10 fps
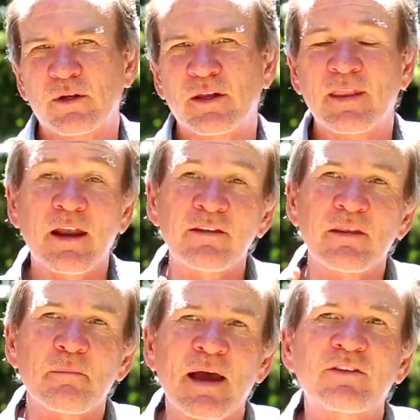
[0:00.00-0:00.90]
and that is
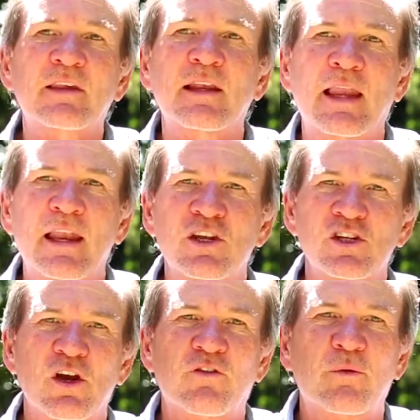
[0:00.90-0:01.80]
the masculine
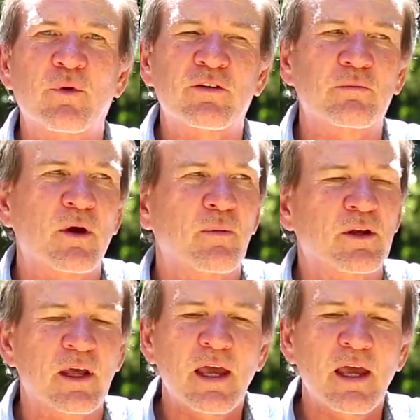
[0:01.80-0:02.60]
energy of the present moment.